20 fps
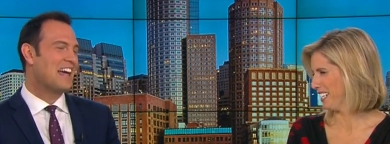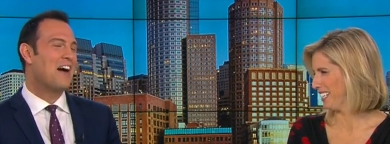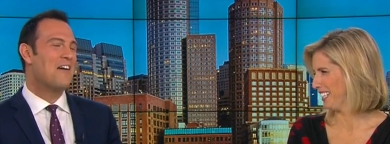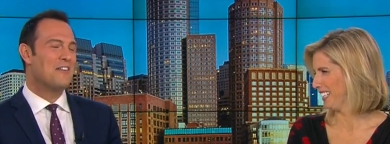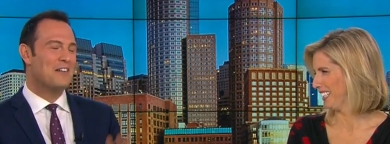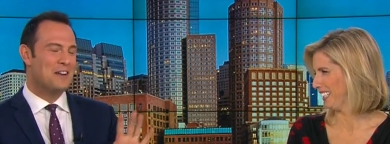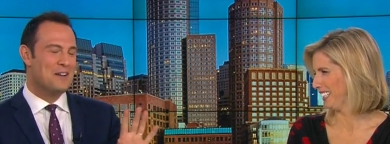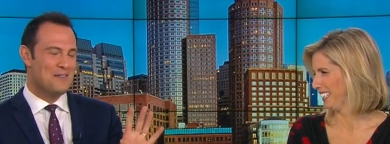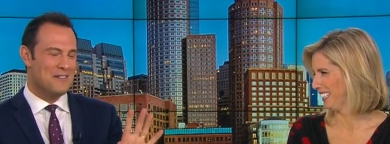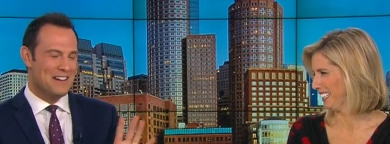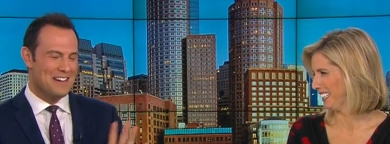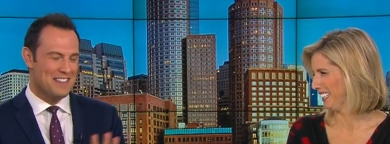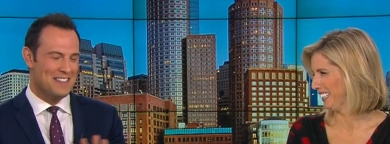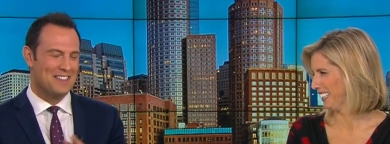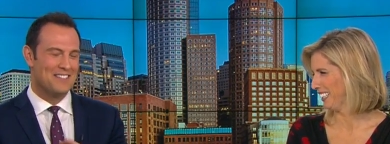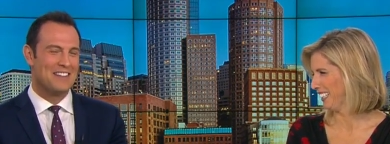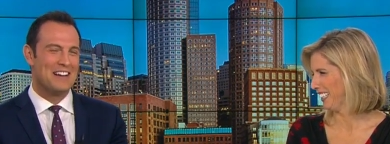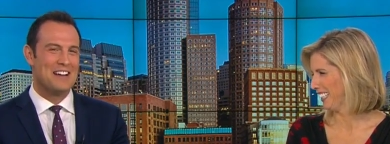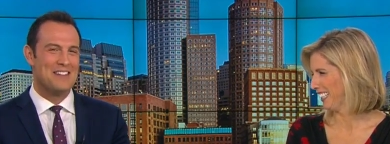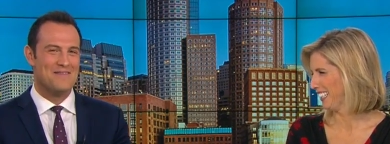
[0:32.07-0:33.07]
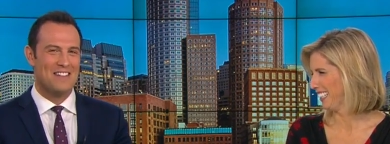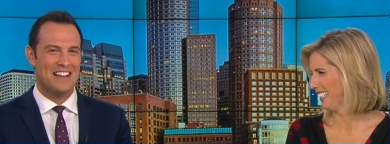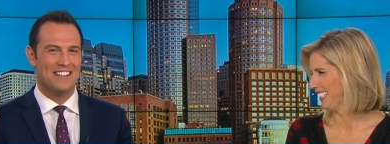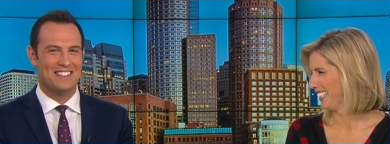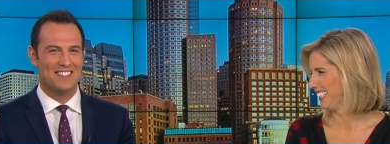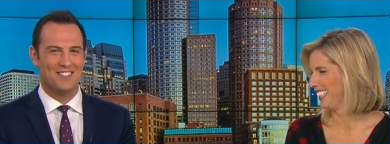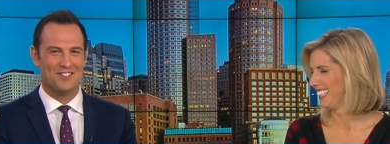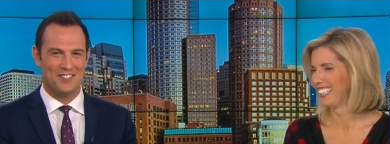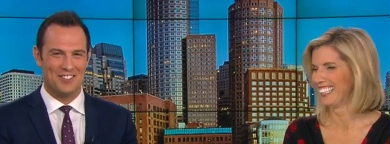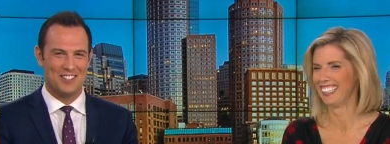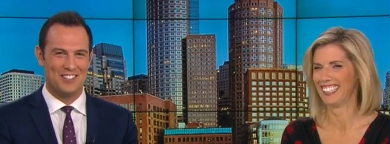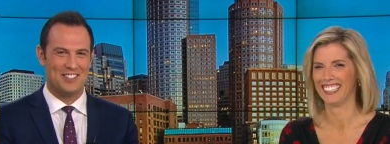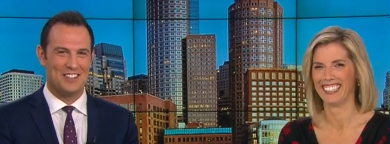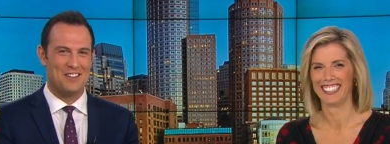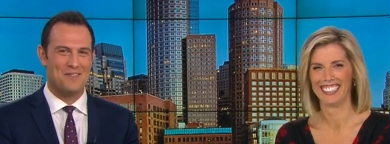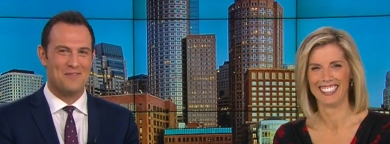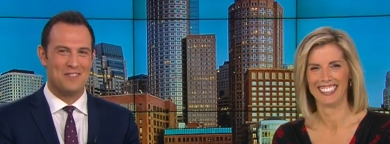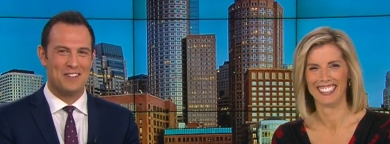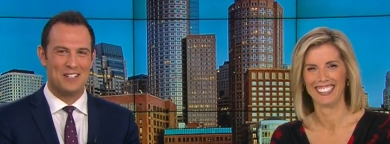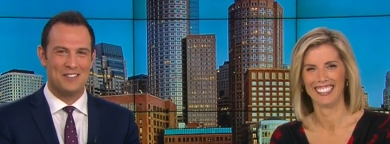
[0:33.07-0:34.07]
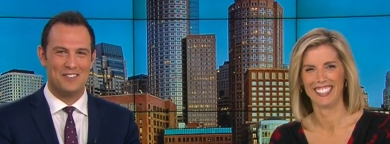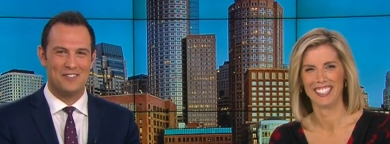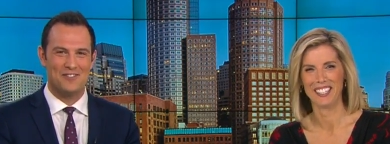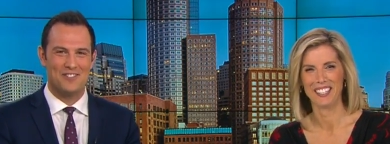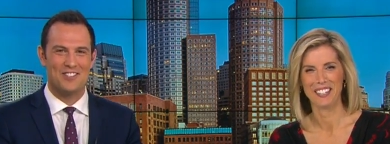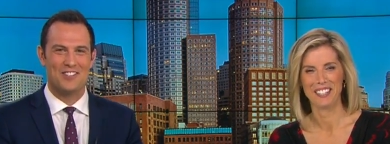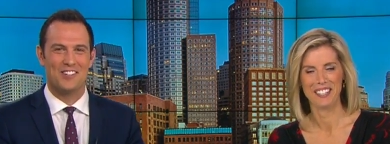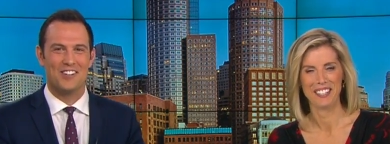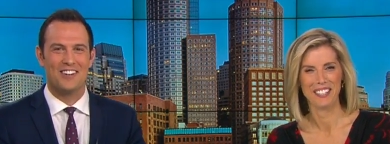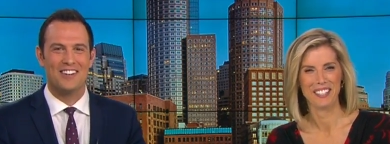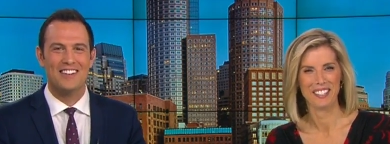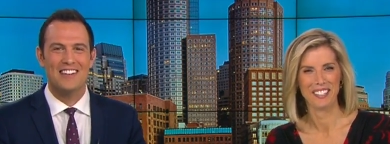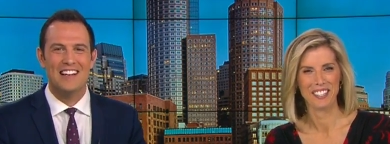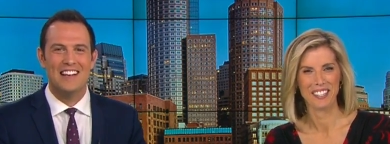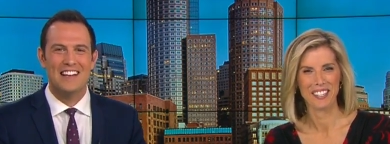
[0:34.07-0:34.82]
Speaker 1: that would have been the right message for the Tom Brady one for sure.